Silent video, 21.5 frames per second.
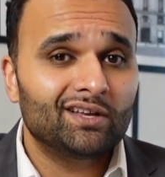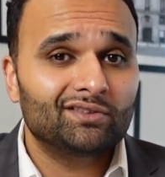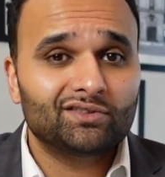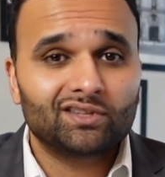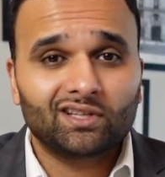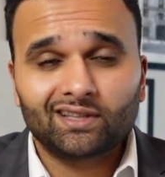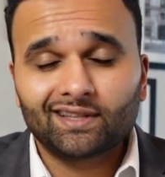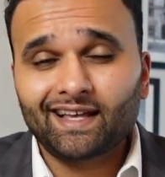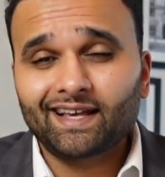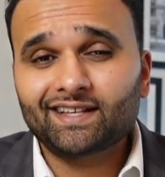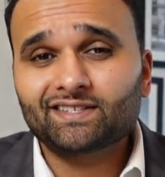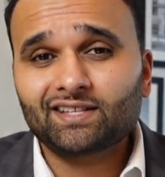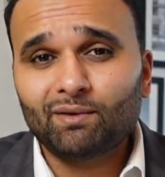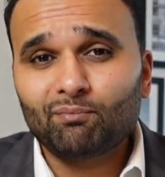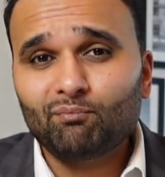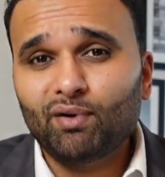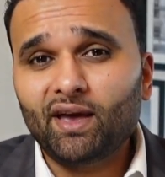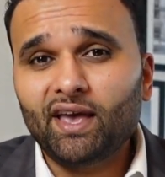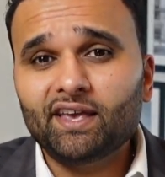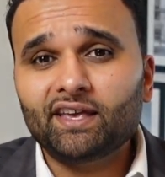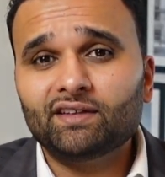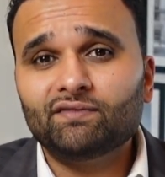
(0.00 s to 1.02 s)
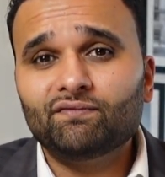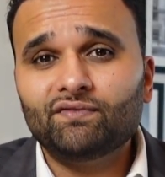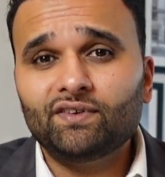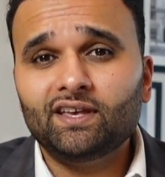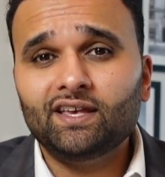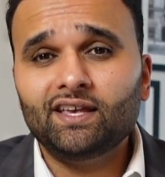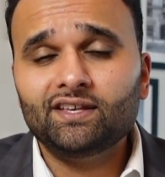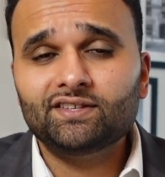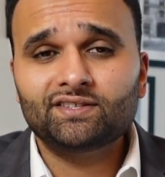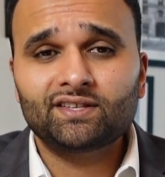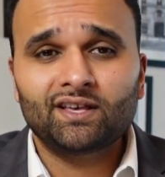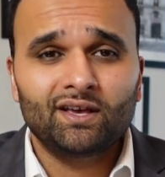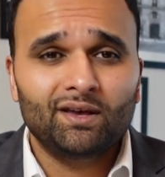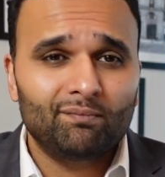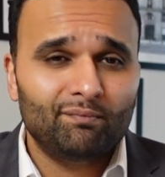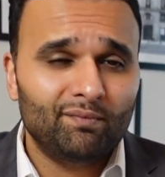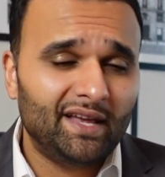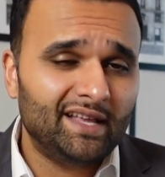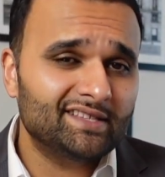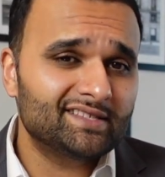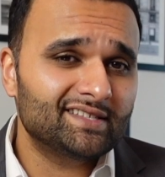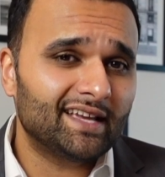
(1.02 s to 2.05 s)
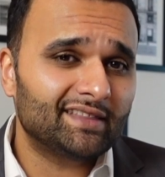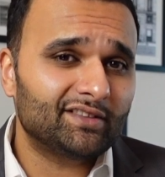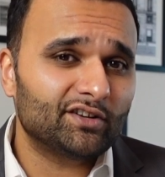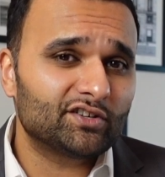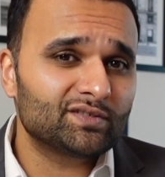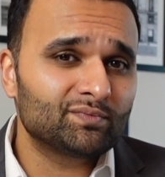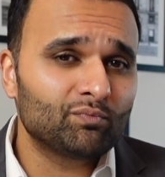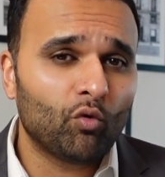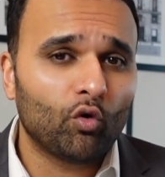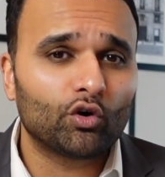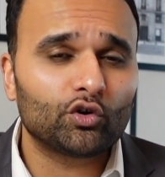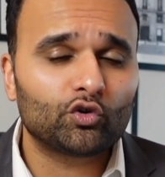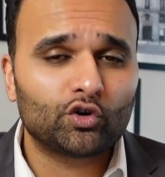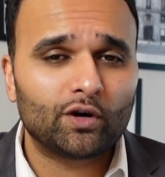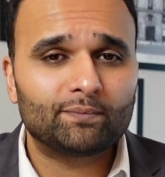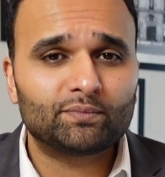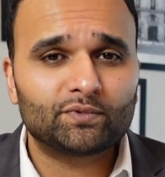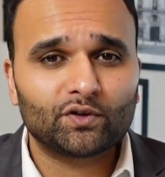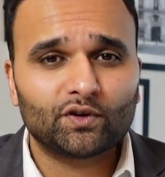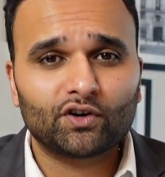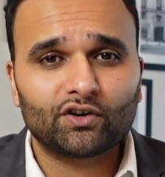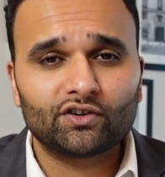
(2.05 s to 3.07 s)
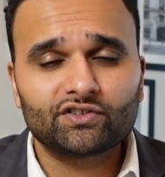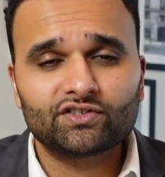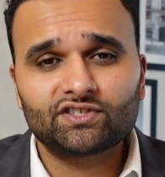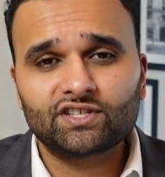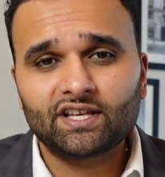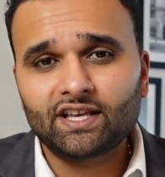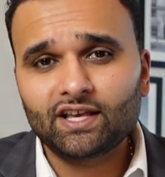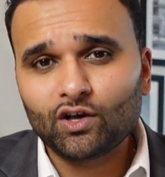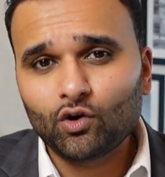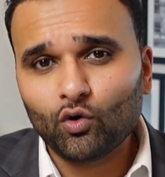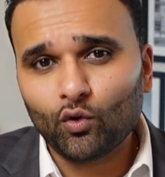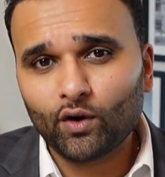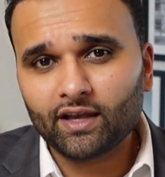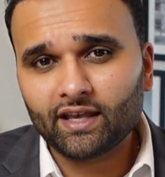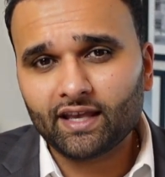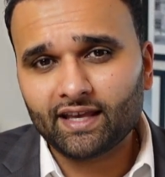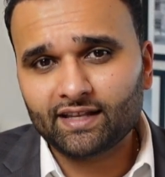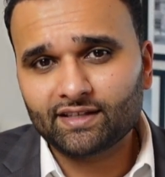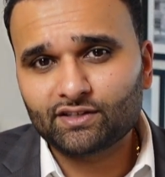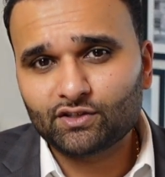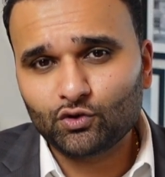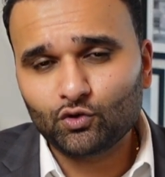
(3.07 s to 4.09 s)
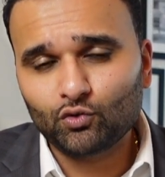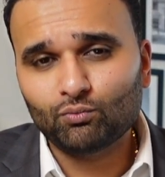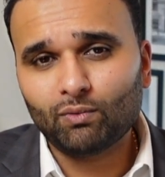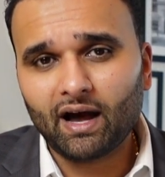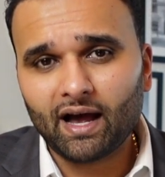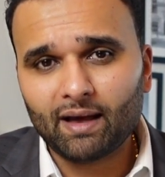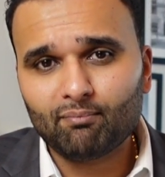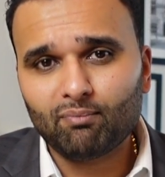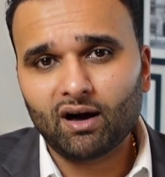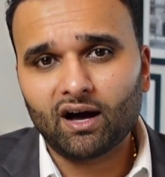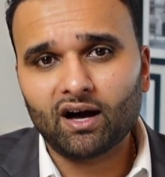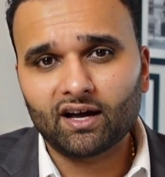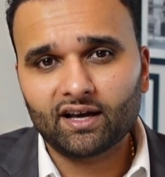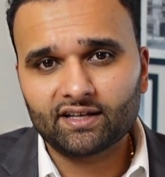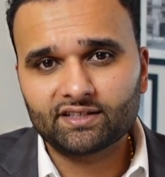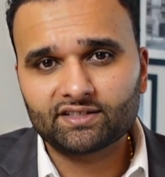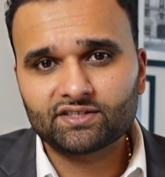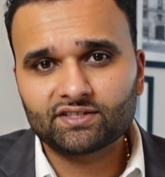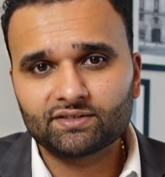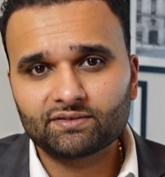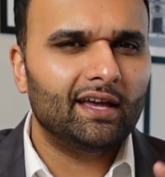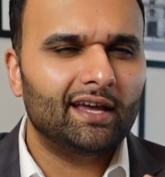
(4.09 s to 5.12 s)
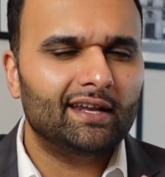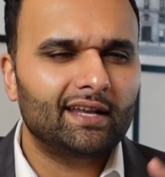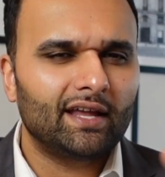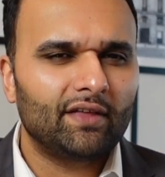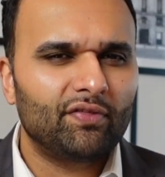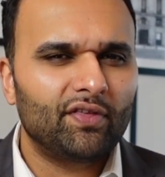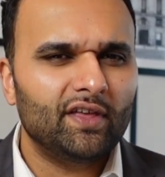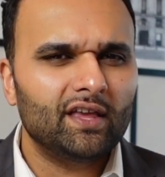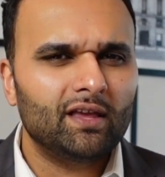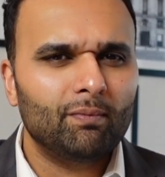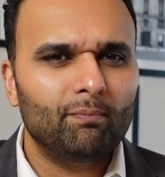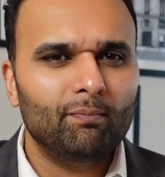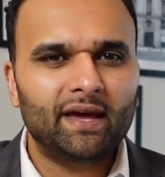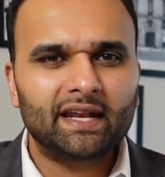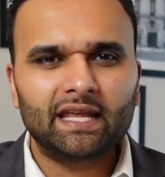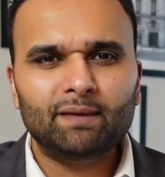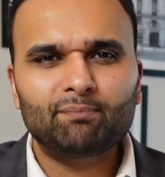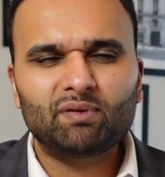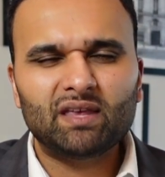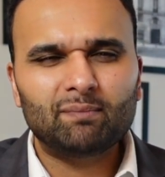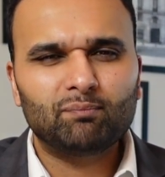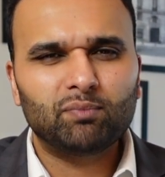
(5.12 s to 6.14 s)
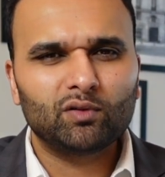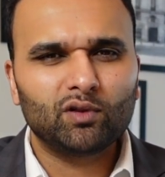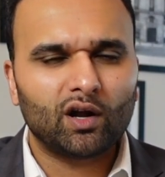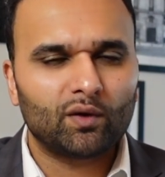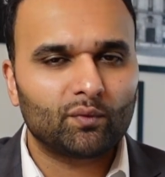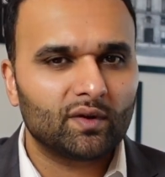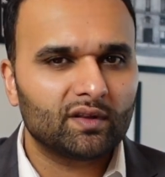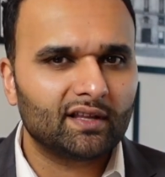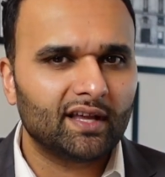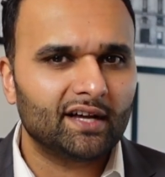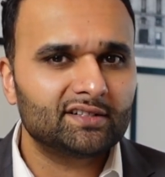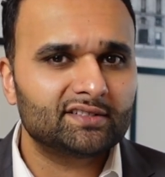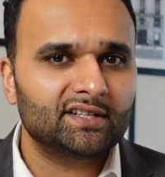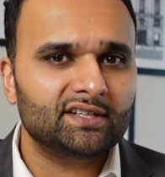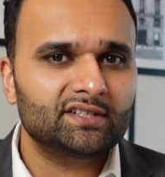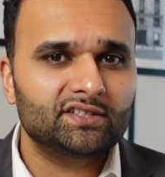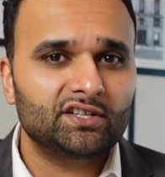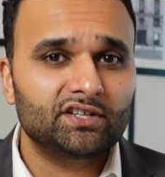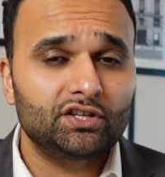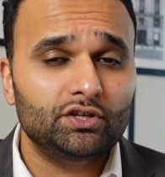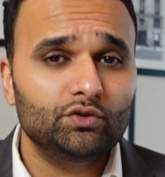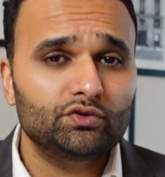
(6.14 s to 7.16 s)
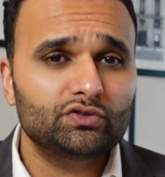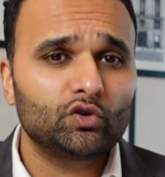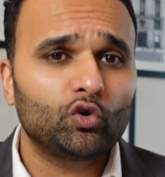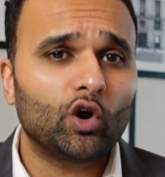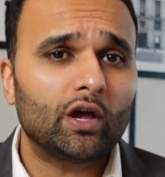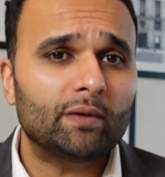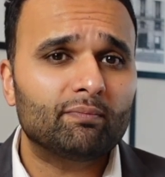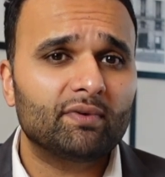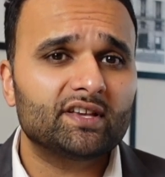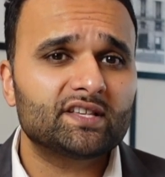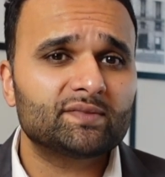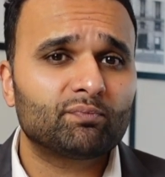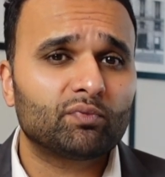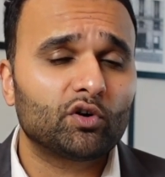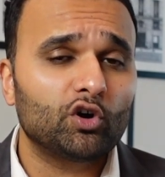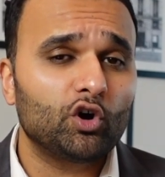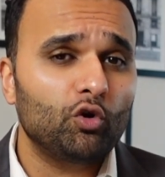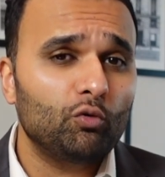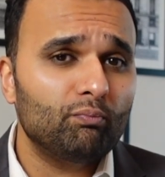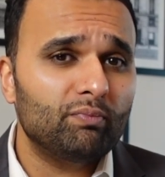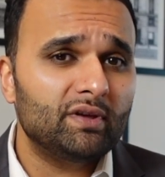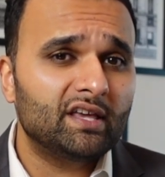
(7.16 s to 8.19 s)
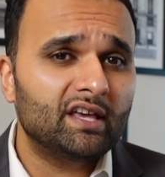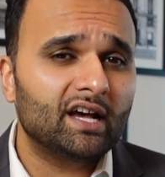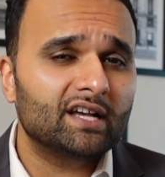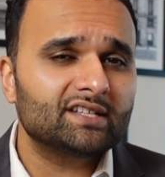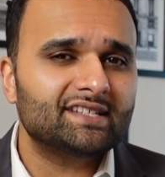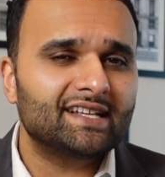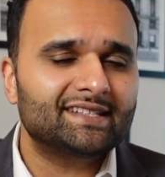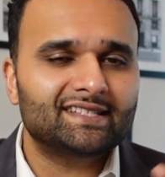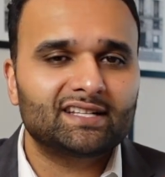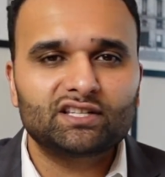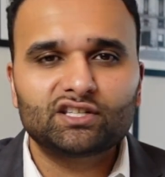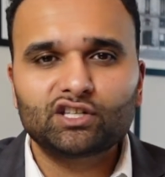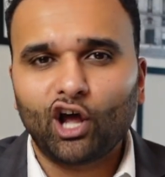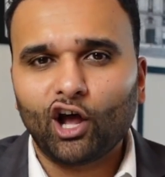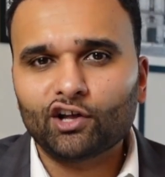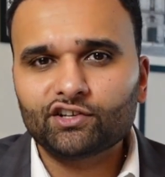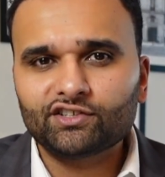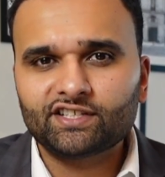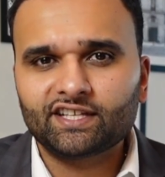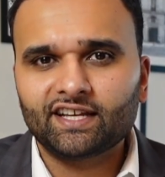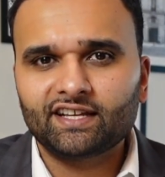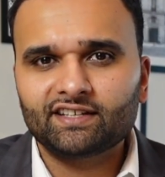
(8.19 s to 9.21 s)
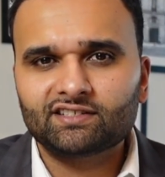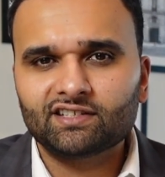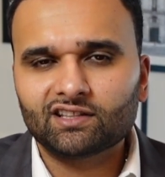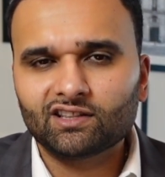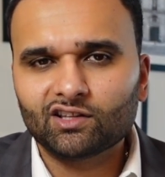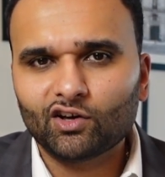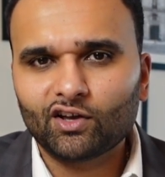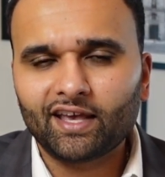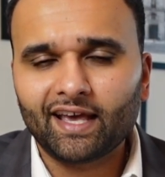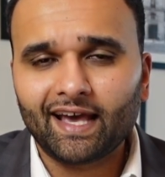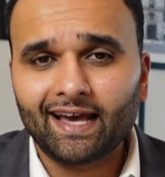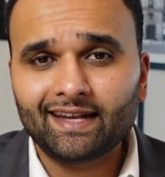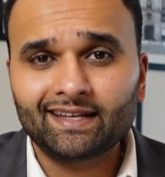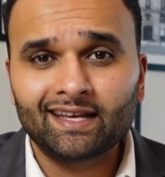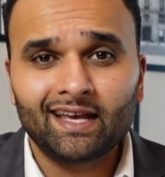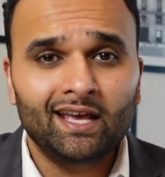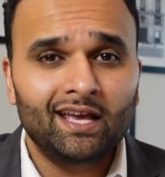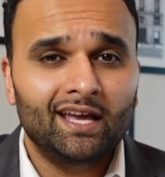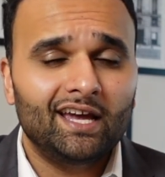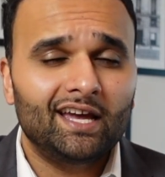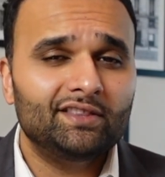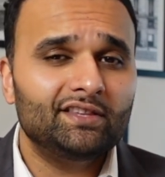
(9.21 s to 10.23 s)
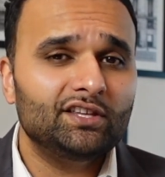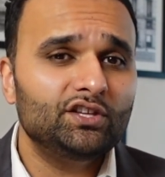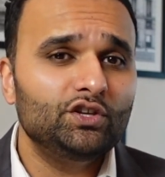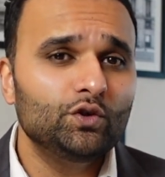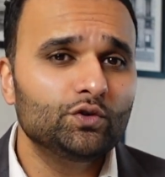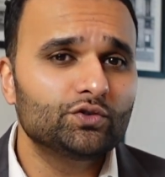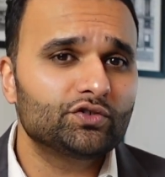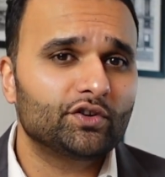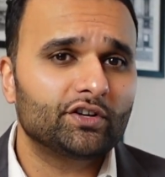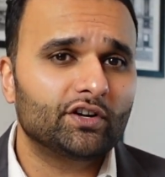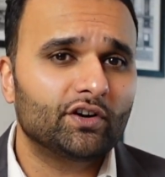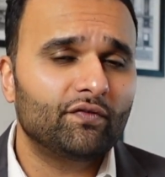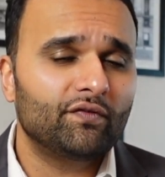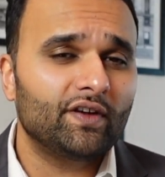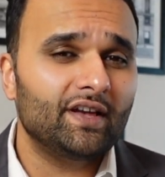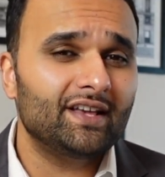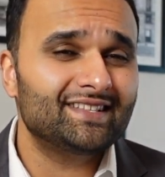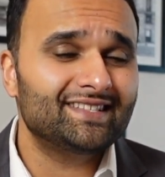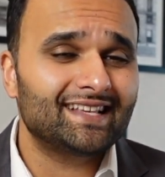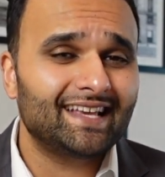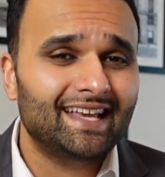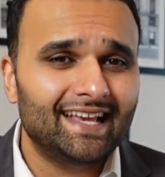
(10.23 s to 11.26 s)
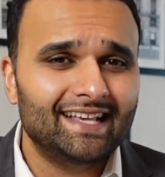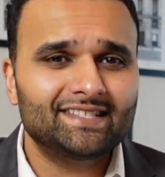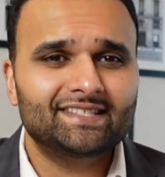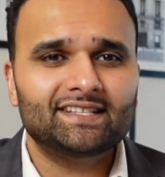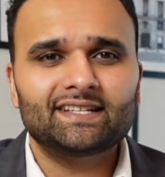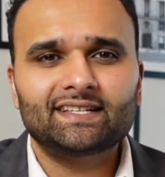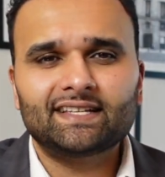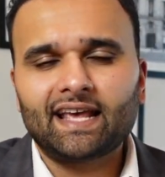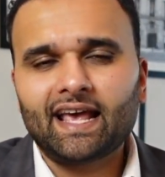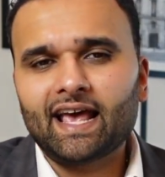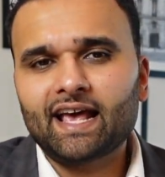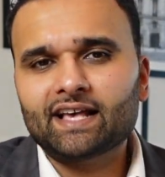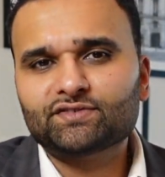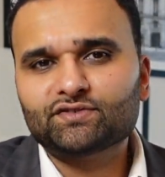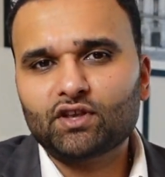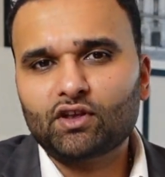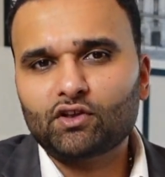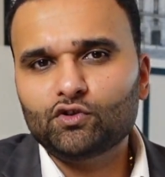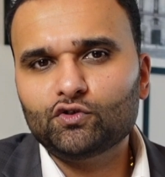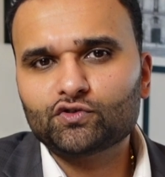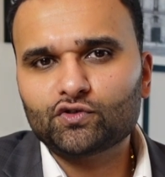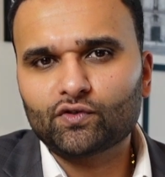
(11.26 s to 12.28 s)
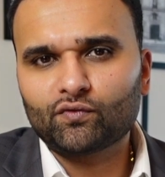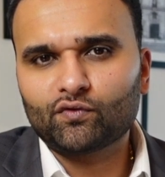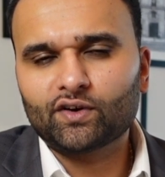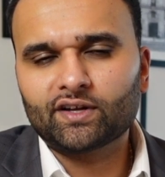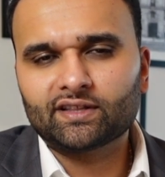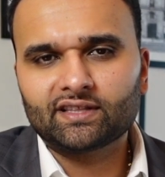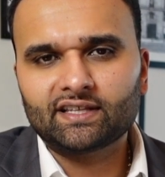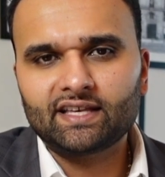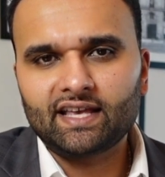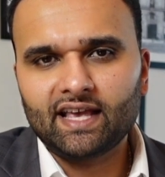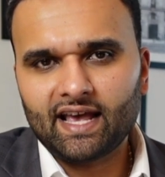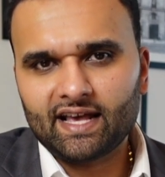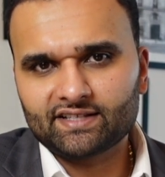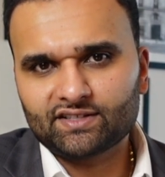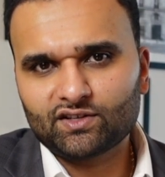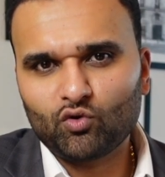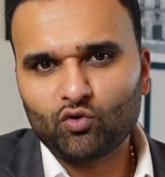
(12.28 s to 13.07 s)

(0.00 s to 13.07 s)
The less I'm paying in fees means that there's more cryptocurrency going into my pockets. And I think many people are reluctant to use Coinbase Pro because it's daunting to look at and the user interface isn't as user-friendly as